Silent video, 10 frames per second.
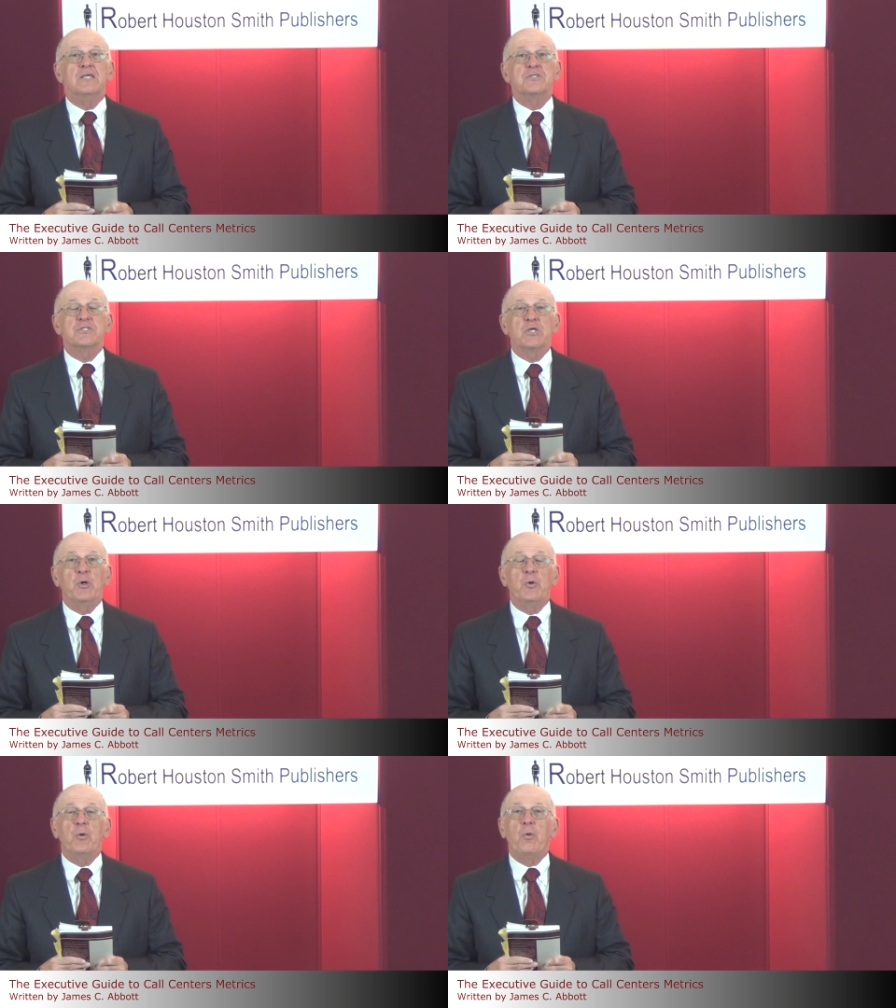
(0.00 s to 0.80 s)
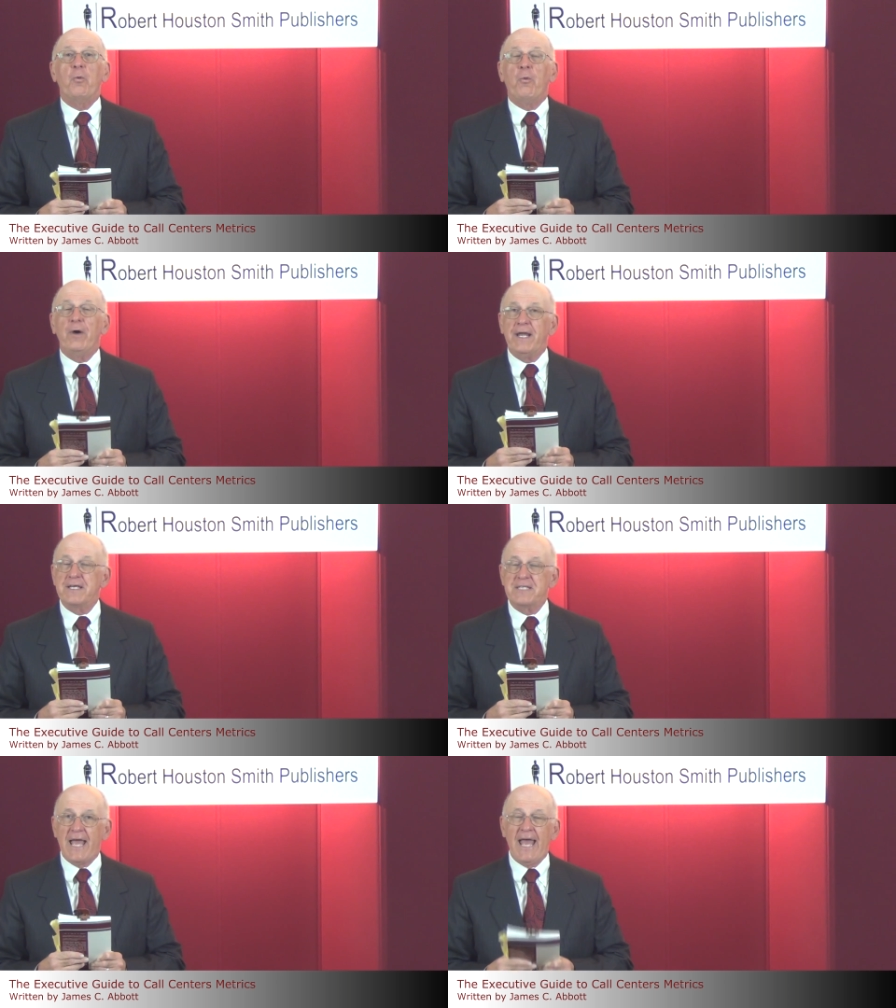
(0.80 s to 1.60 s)
So what
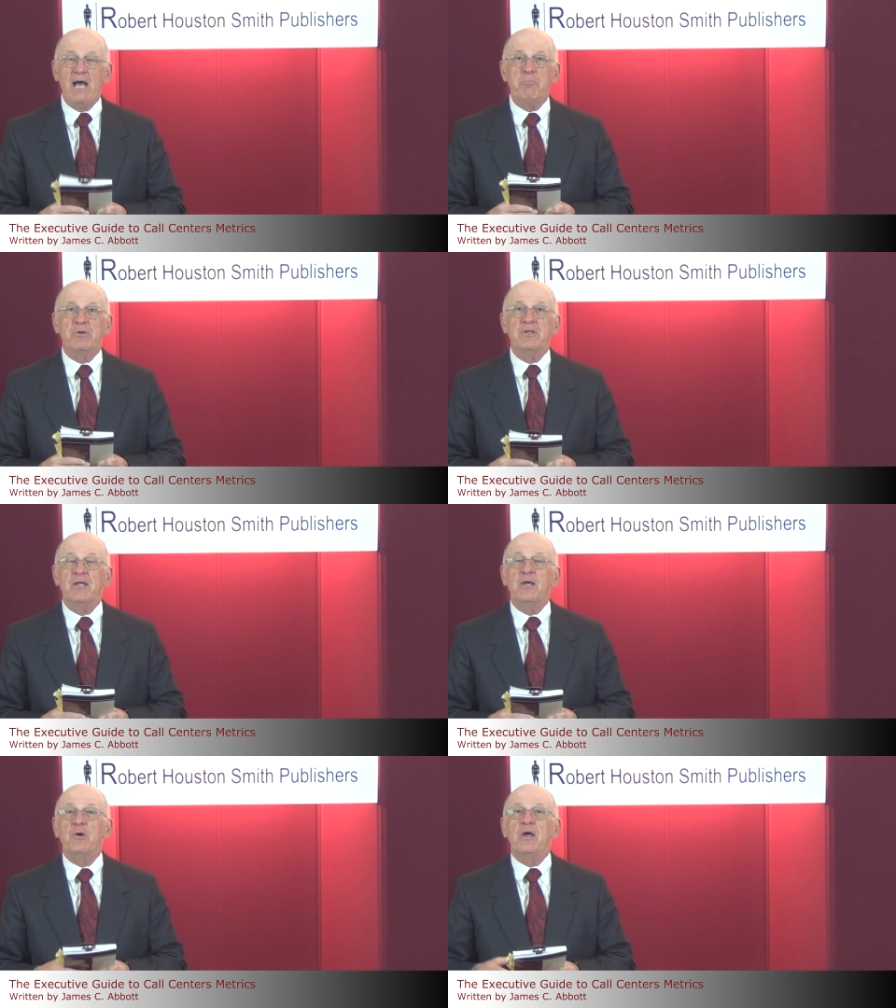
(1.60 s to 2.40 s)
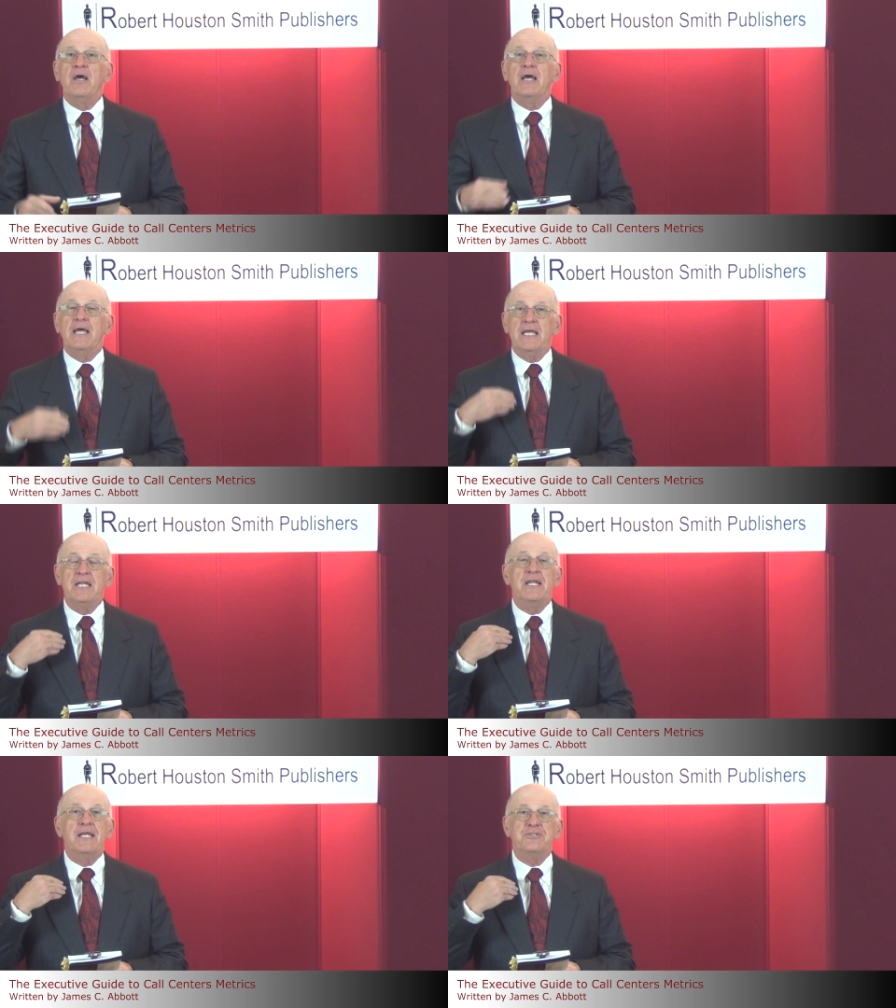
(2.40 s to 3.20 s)
has happened
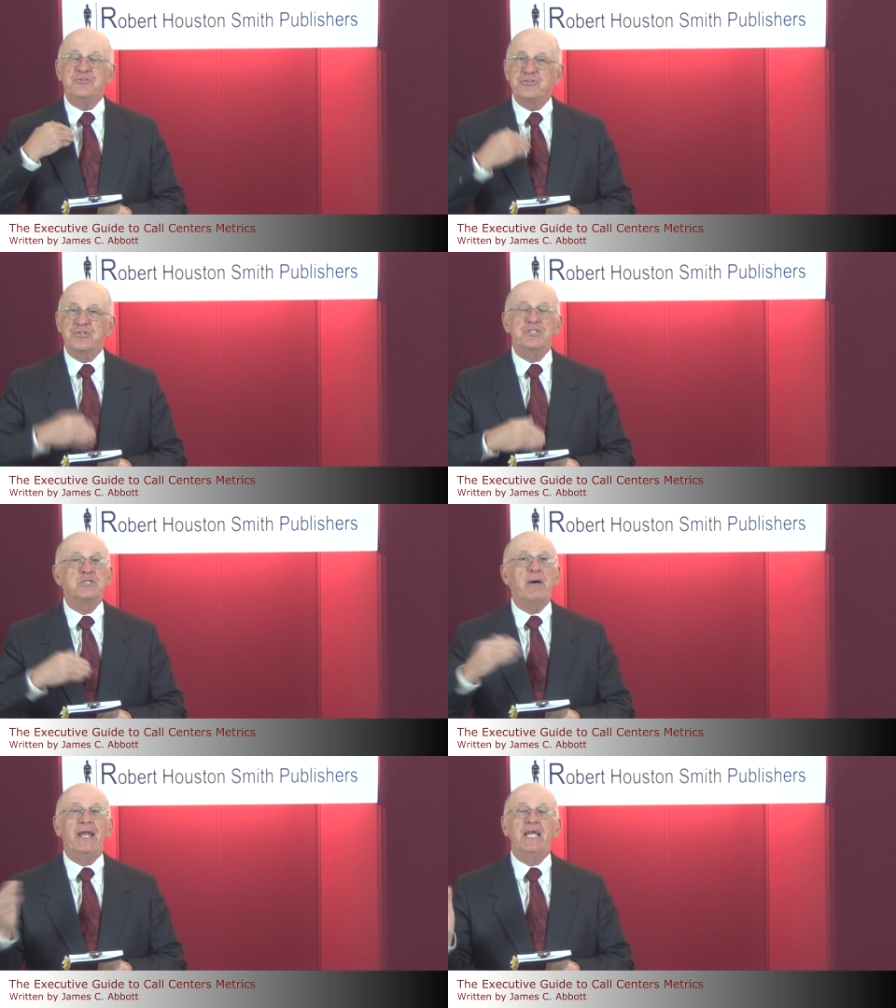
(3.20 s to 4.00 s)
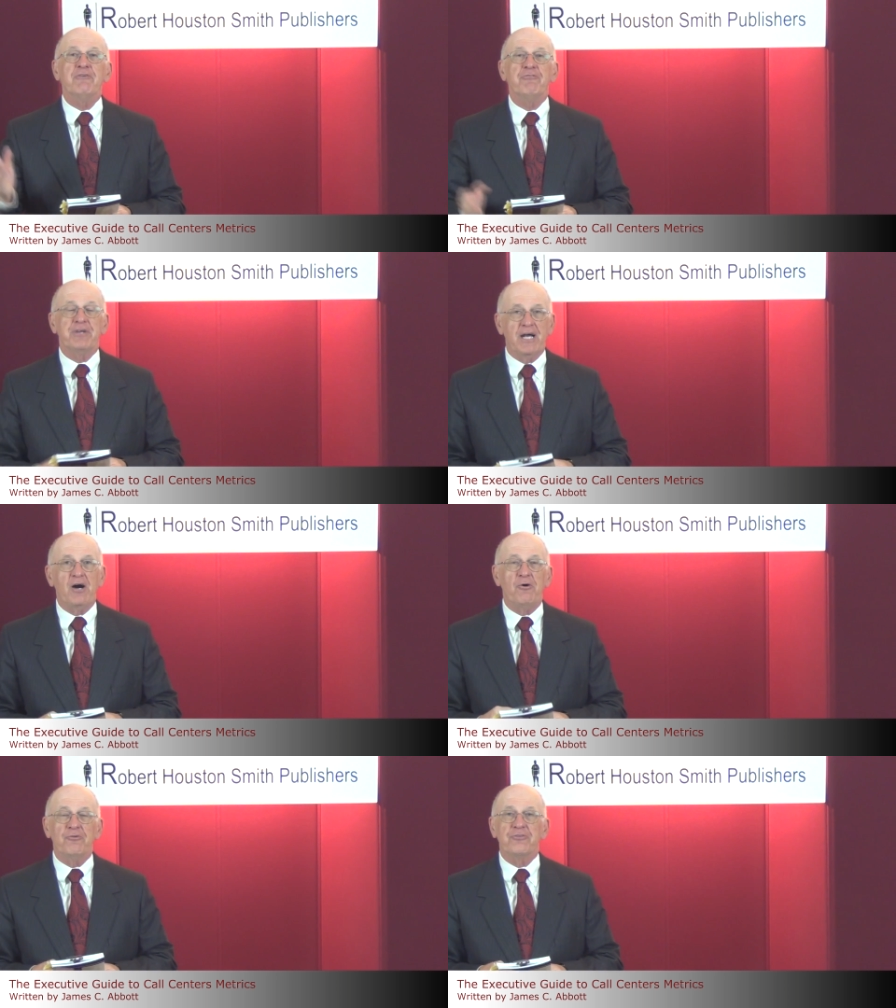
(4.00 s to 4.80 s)
in just about every
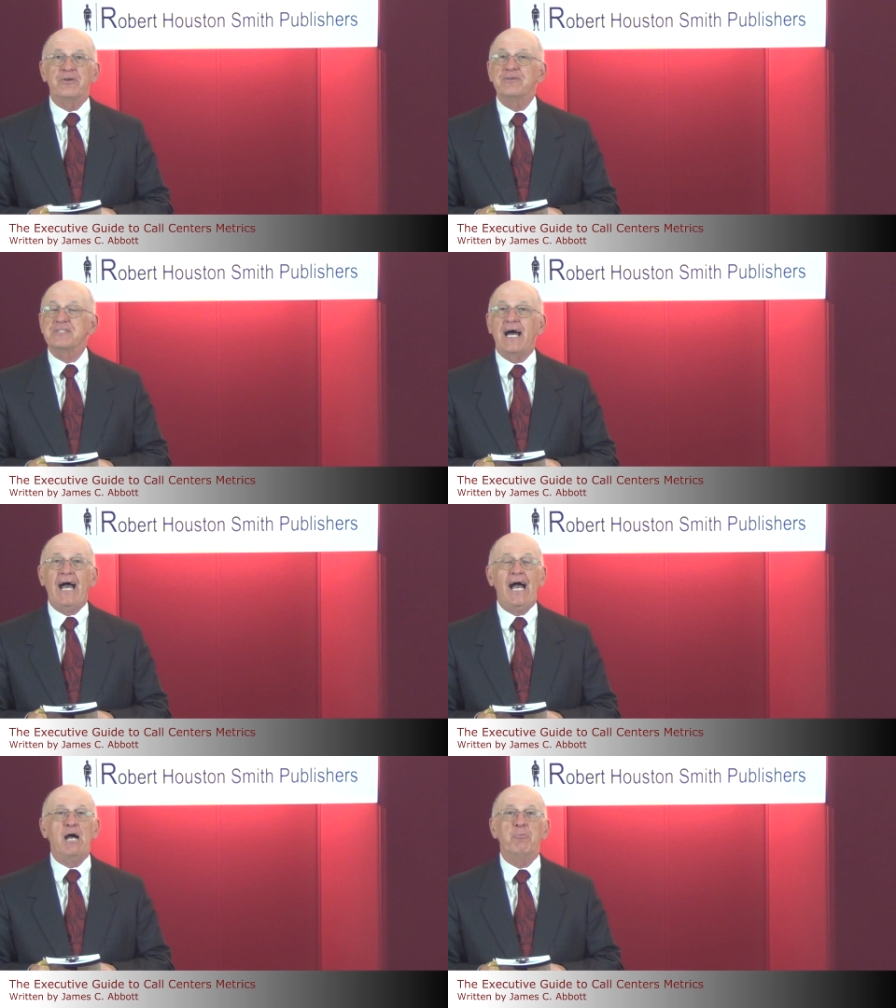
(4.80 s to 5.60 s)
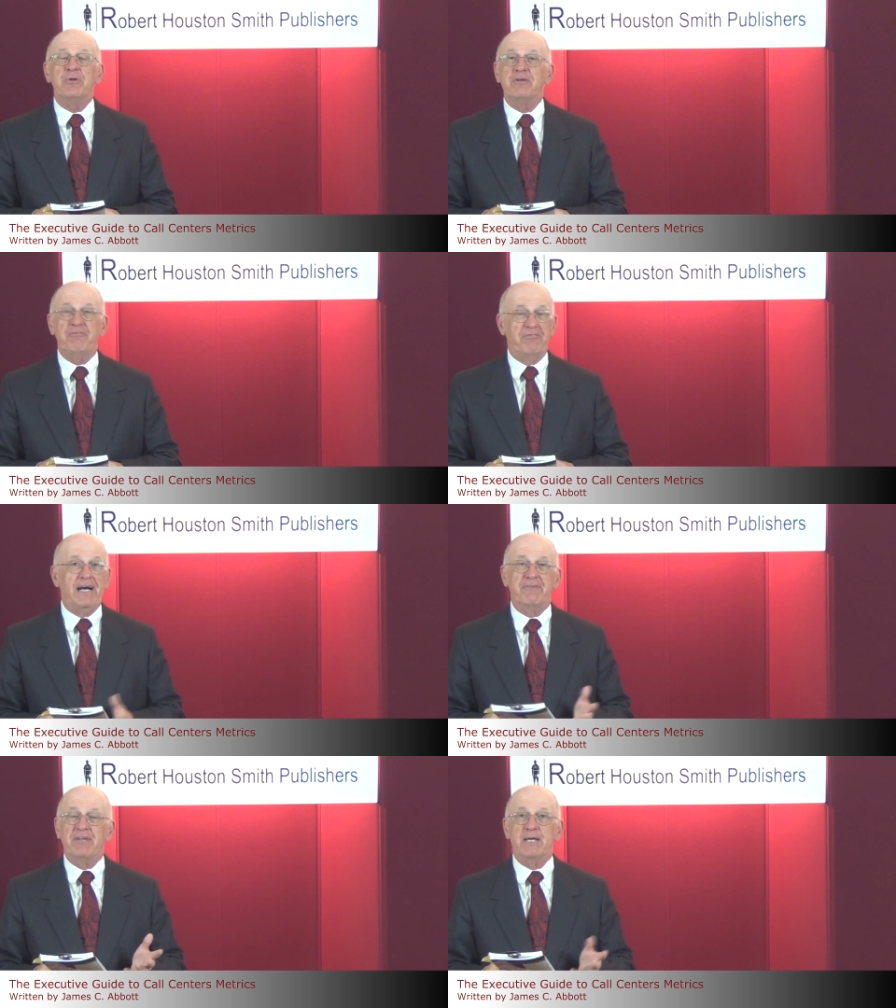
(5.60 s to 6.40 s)
call center, it's a hybrid of
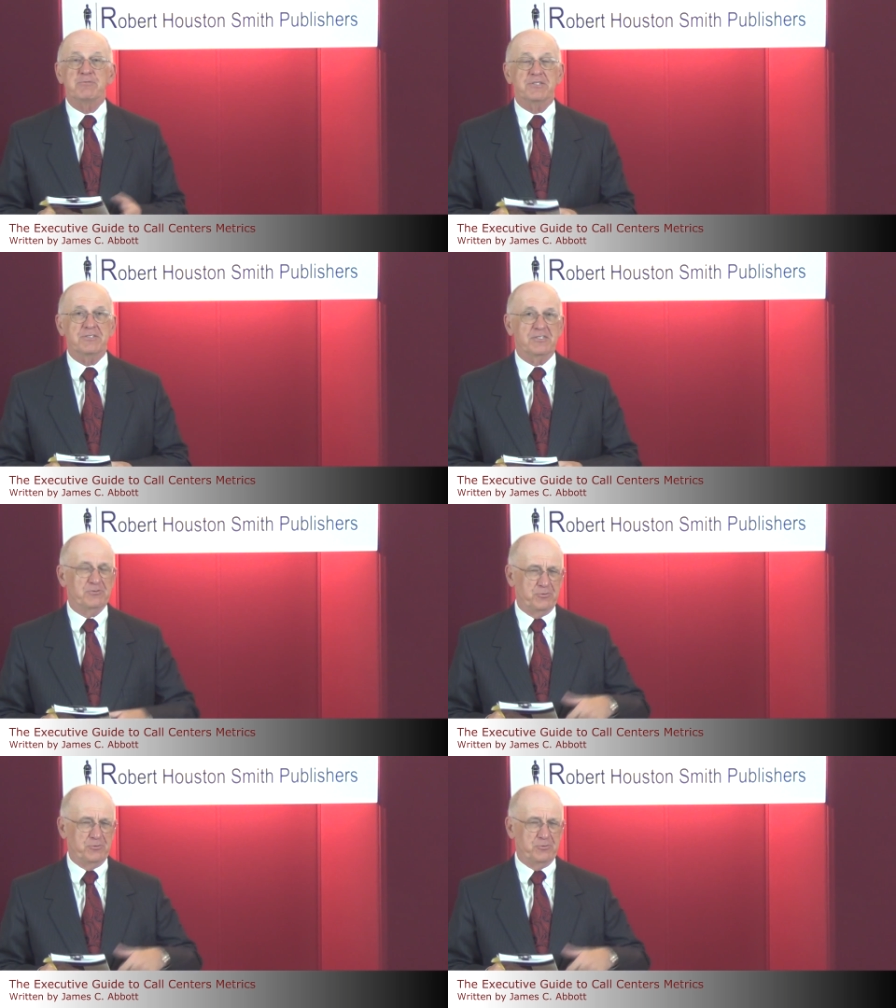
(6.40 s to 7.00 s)
5 types of centers.